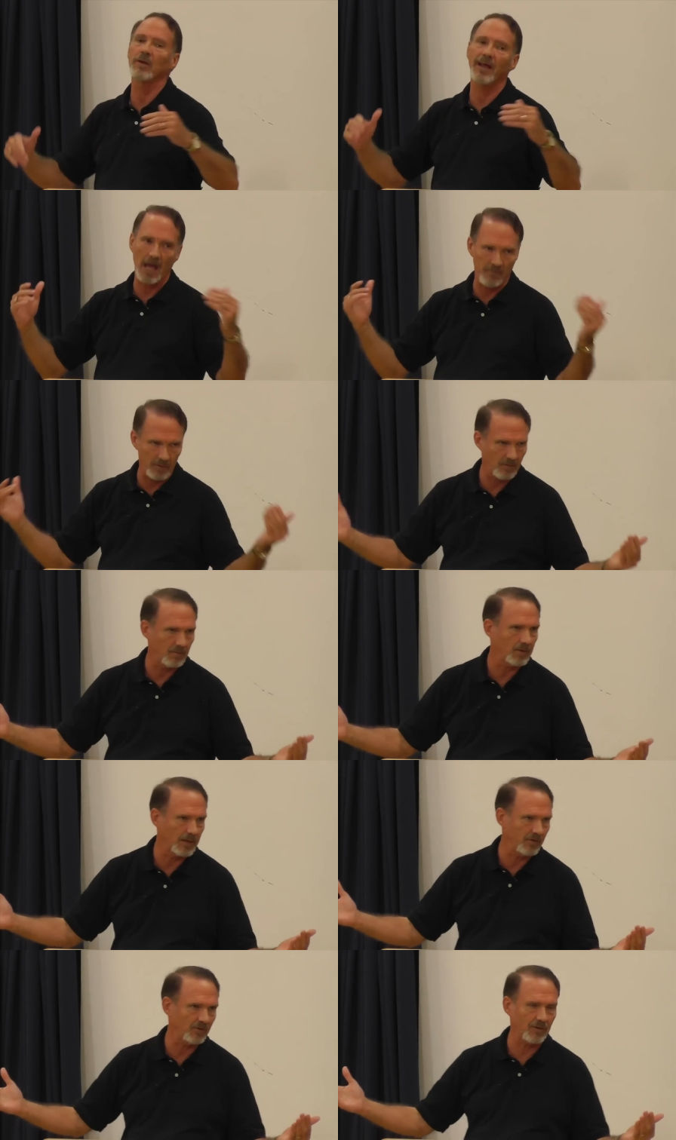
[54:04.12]
want to have it,
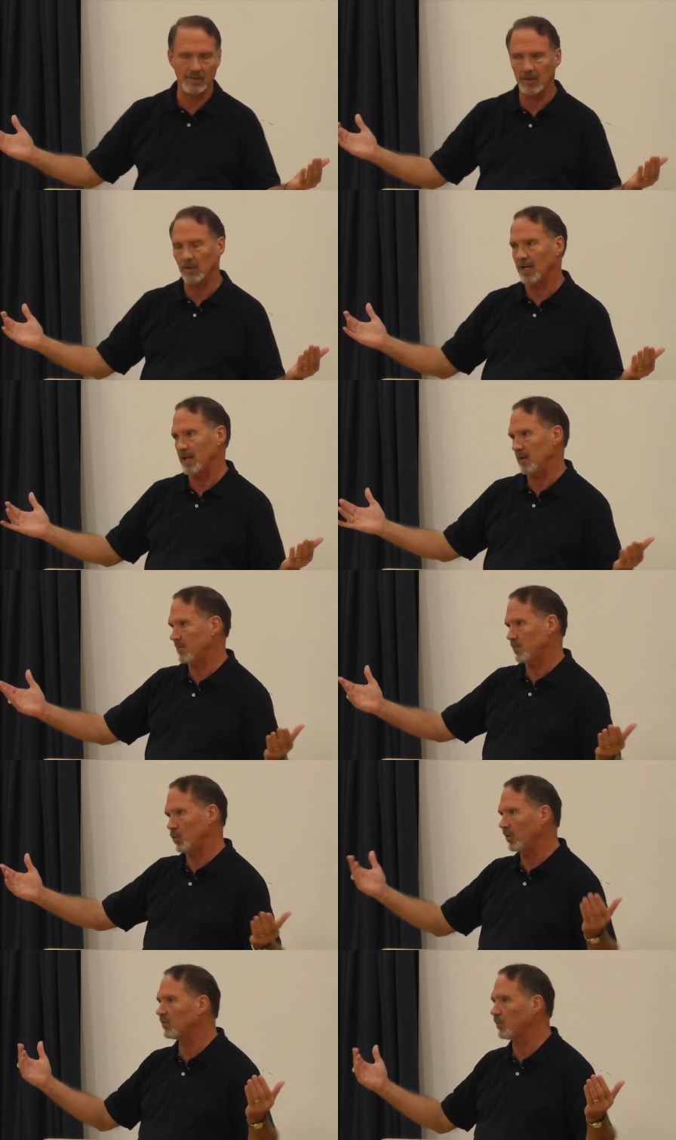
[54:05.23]
get
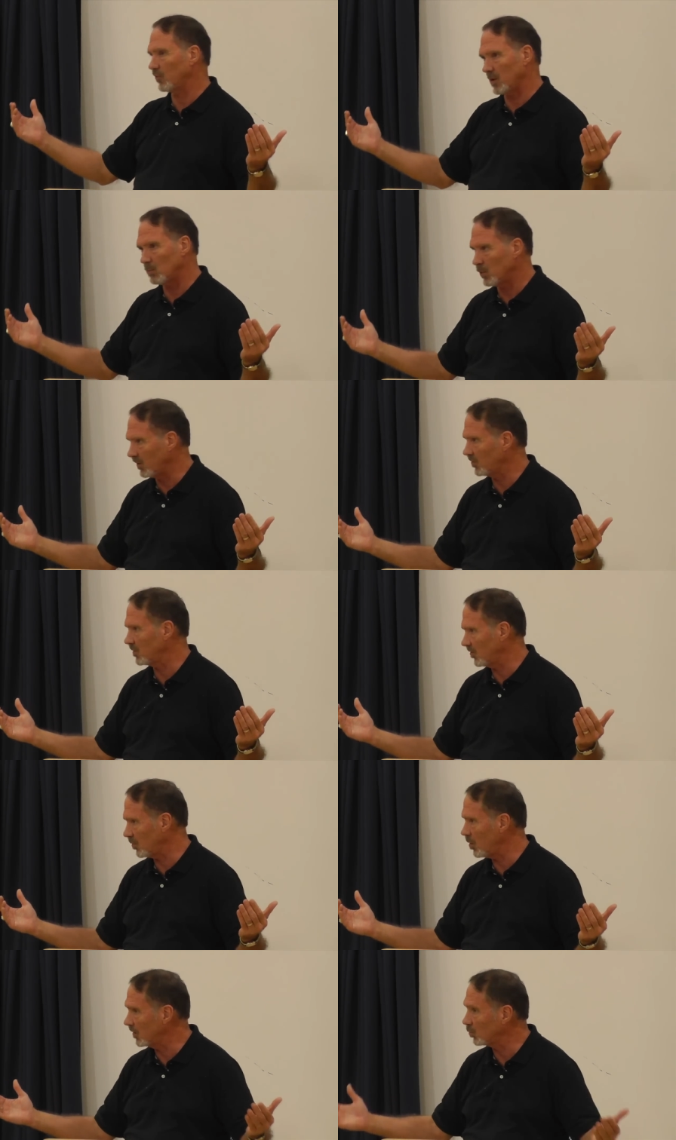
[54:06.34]
it to us for some reason
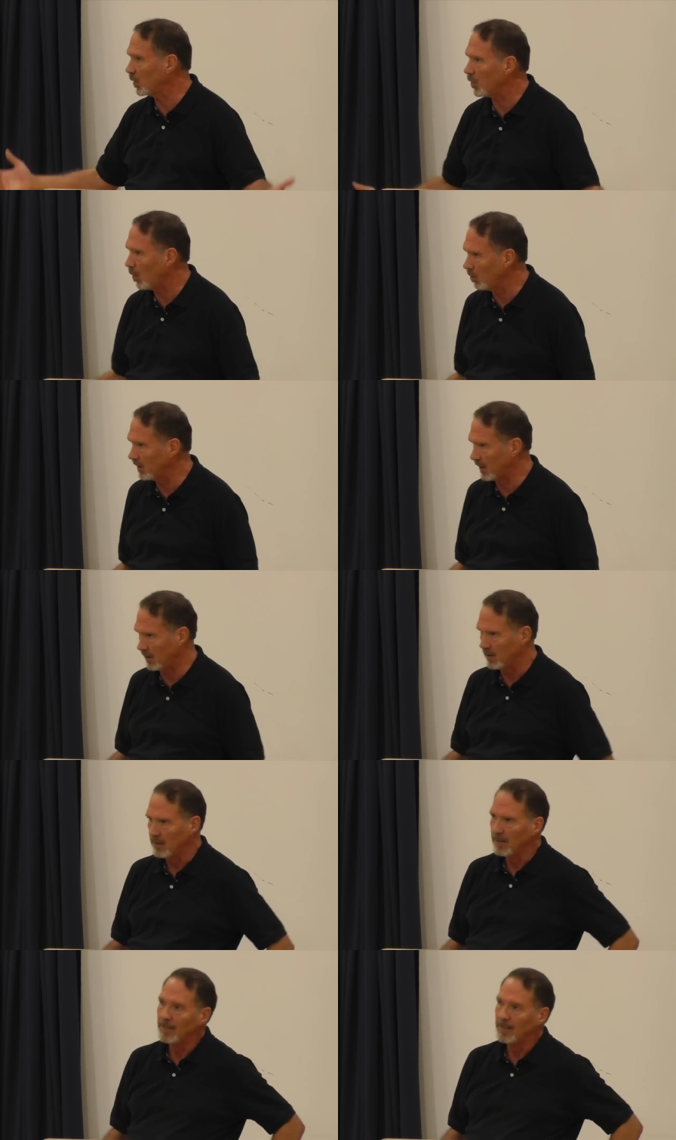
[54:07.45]
and so on. He's withholding it.